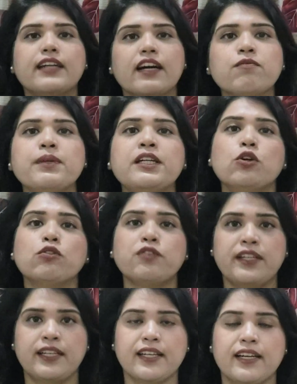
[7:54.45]
Government
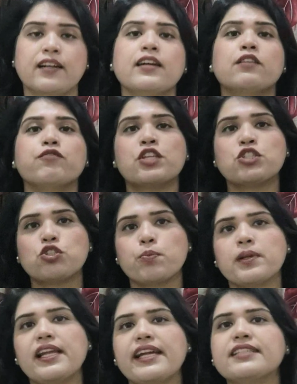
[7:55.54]
of India, which
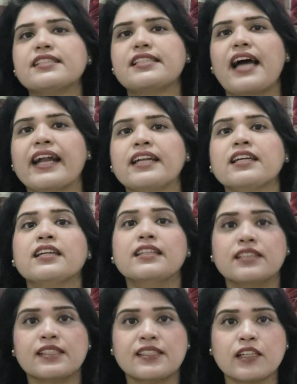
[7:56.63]
stipulates that
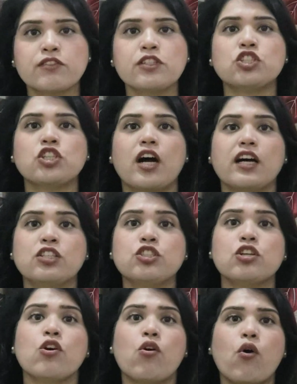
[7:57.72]
the service charge
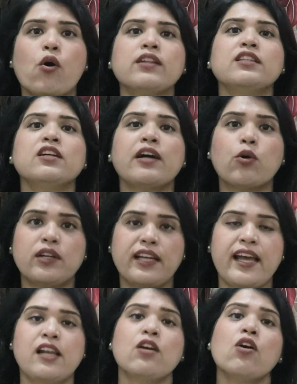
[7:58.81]
on the
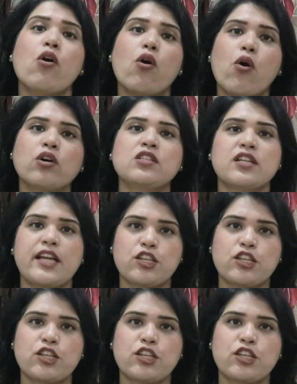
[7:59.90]
hotel or the